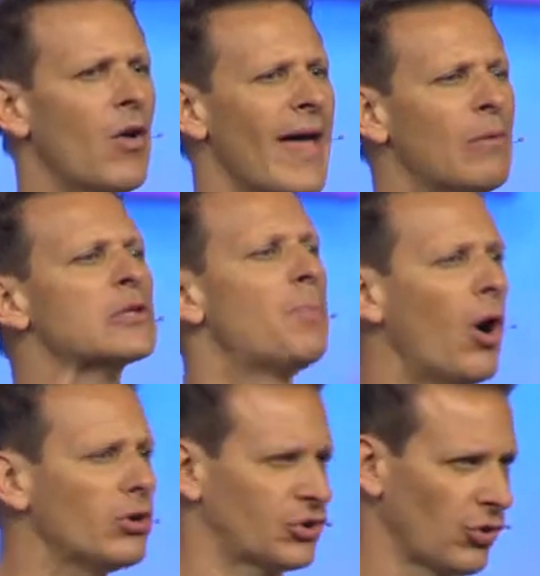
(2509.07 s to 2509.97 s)
That was
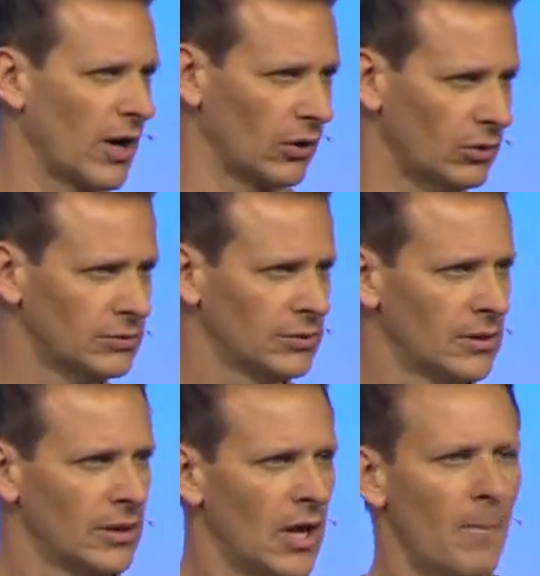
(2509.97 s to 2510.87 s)
Paul's struggle,
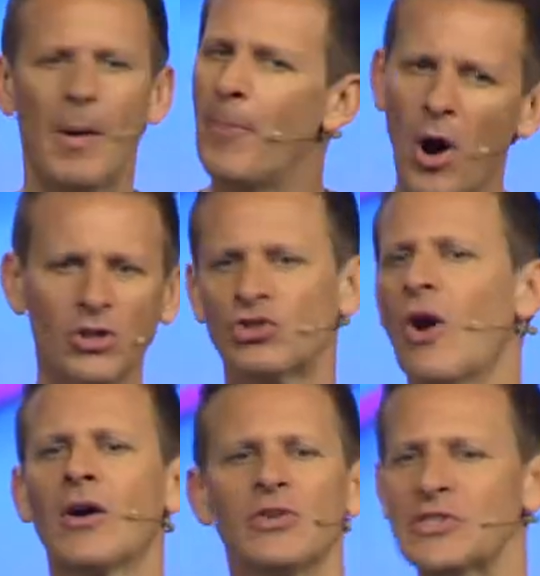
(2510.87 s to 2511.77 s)
but Paul's
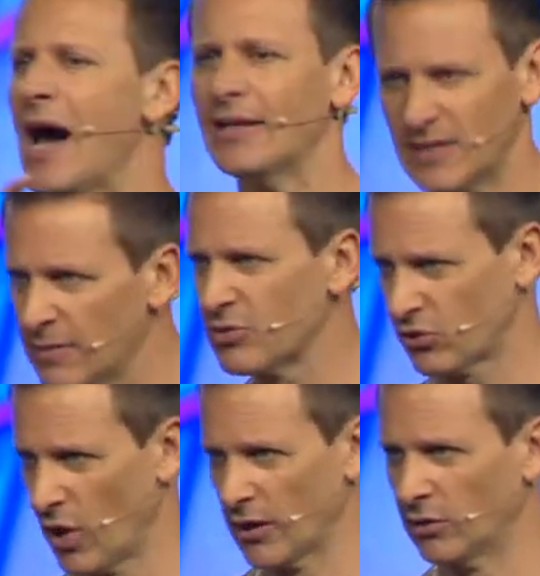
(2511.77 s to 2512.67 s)
struggle is not Tim's
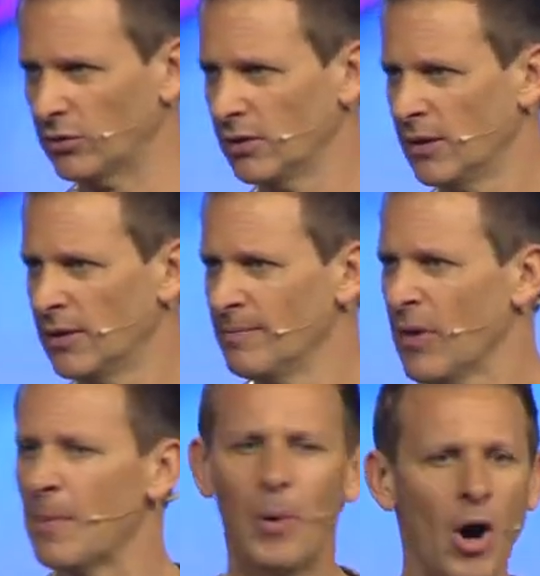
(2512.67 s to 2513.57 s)
struggle,
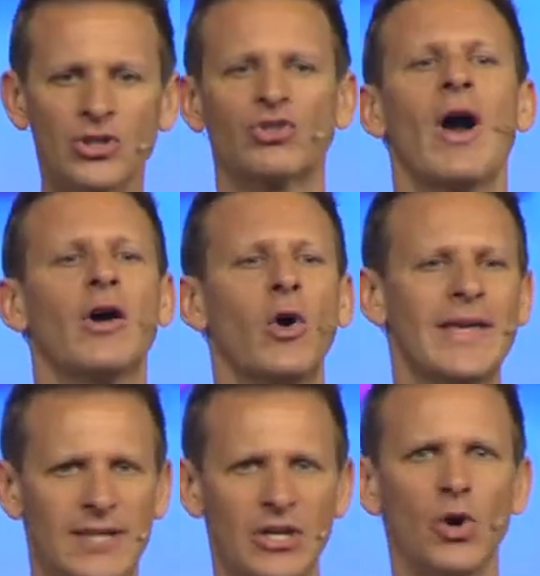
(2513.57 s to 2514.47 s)
and Paul's struggle
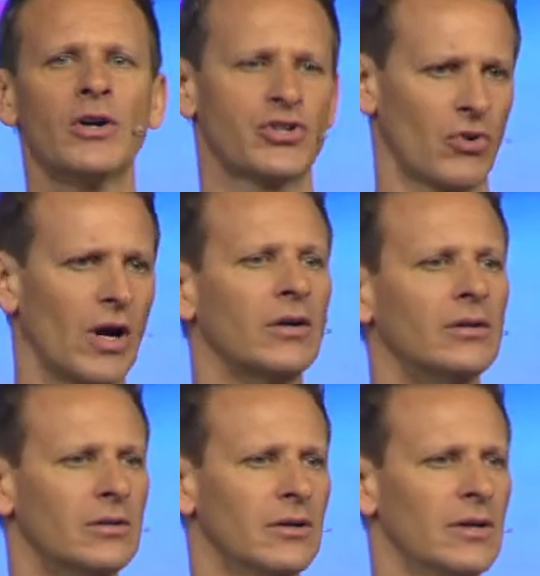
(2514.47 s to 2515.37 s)
isn't your struggle.
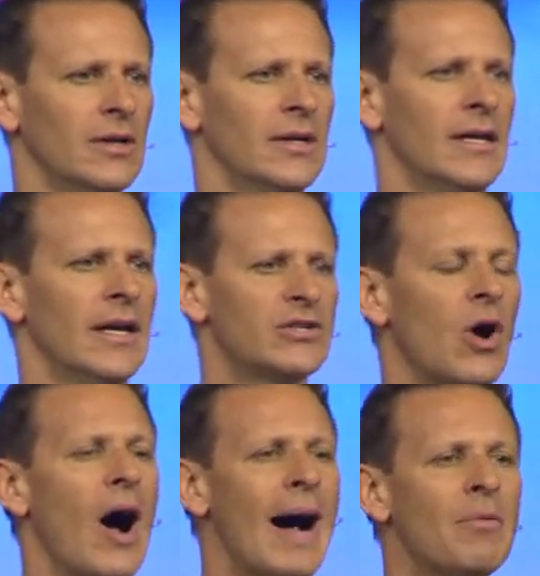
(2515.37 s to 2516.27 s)
And
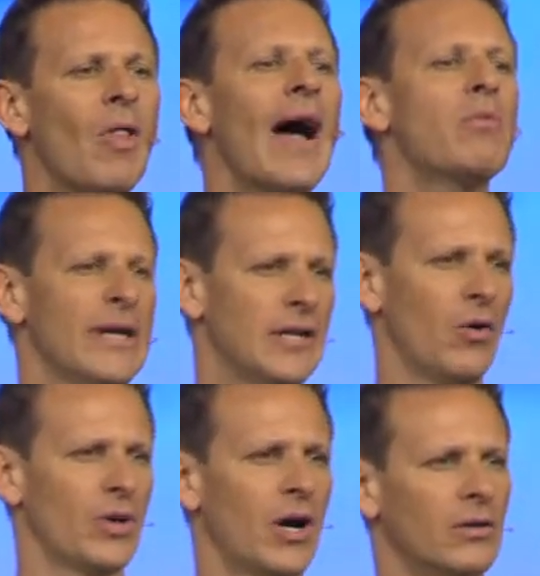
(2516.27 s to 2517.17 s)
so I'm glad we
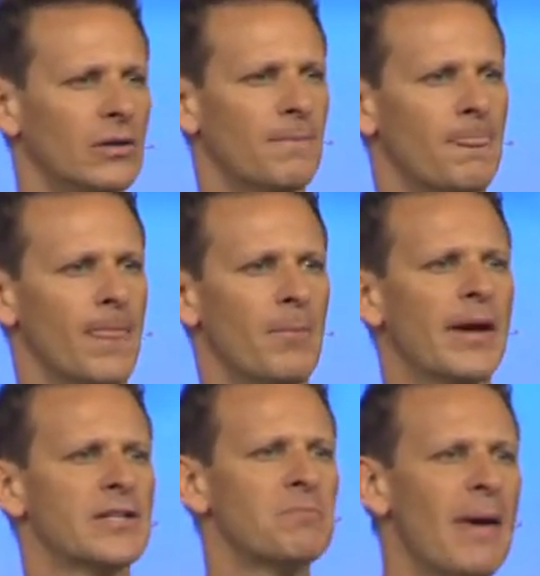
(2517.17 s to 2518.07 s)
don't know,
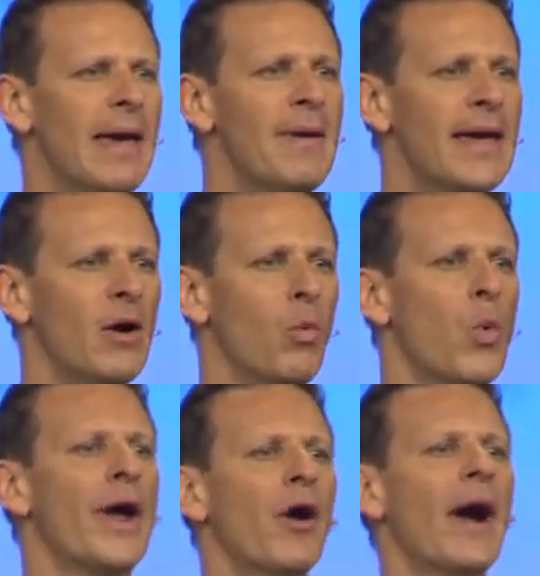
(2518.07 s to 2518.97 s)
because maybe
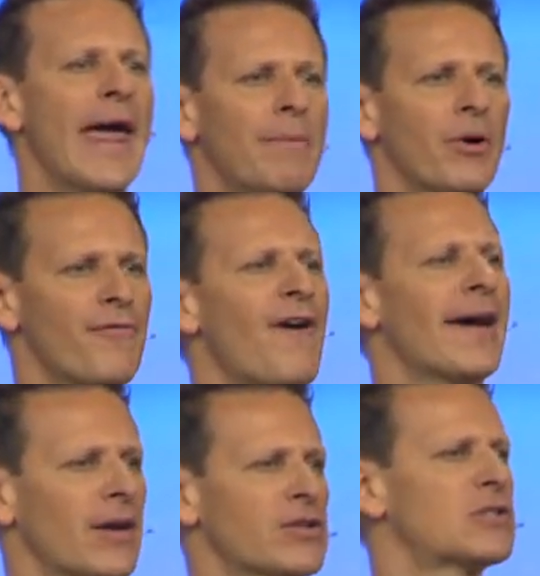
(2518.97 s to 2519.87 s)
we are able to
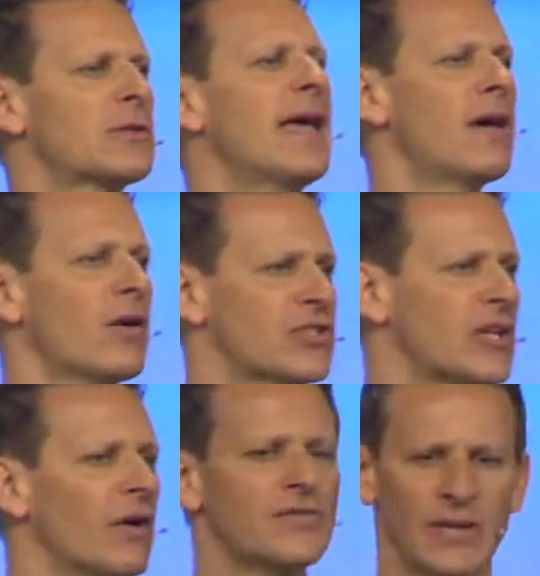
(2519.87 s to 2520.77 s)
find
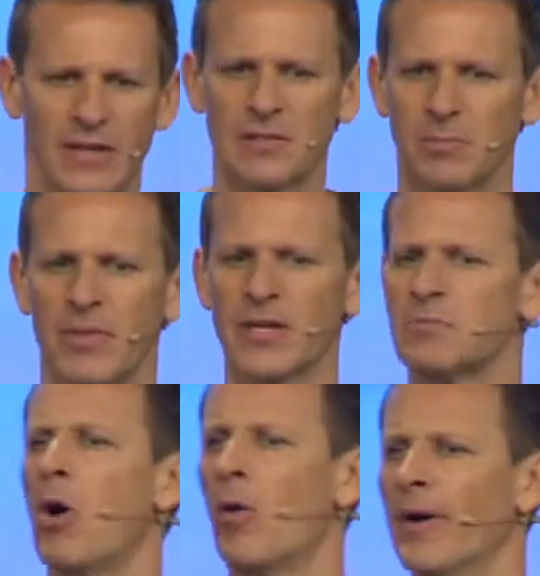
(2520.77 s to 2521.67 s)
ourselves in this
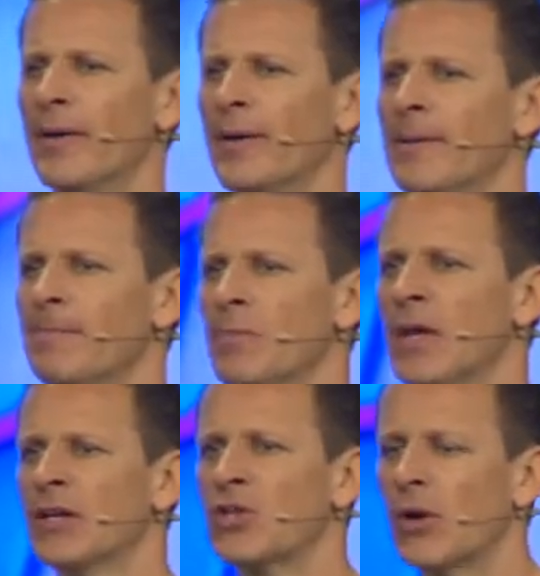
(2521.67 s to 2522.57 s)
moment.
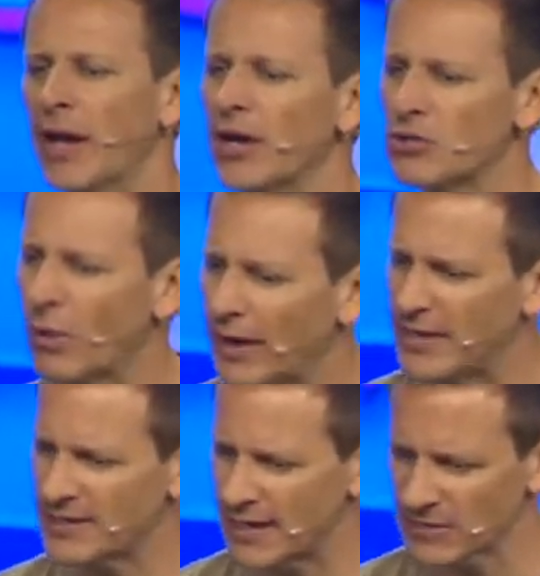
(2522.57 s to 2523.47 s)
And so here's what
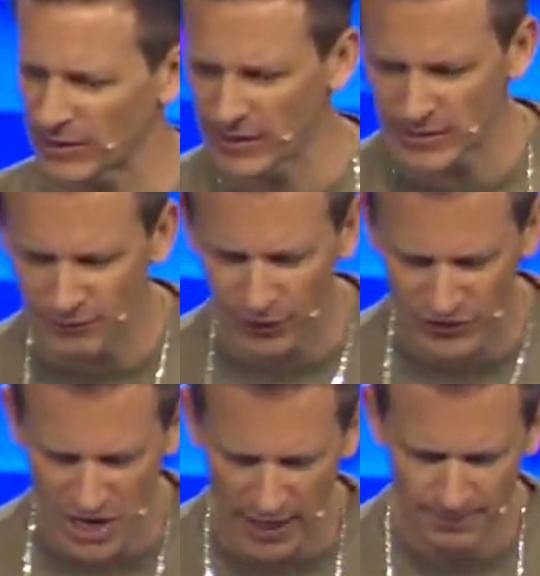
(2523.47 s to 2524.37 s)
he says. Look at this,
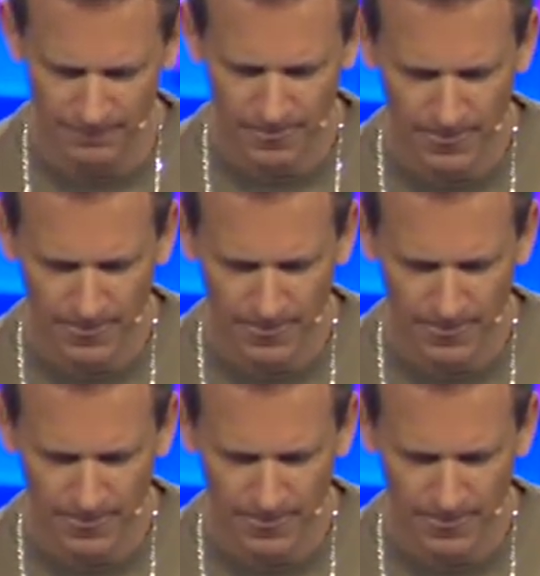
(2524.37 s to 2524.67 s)
verse 9.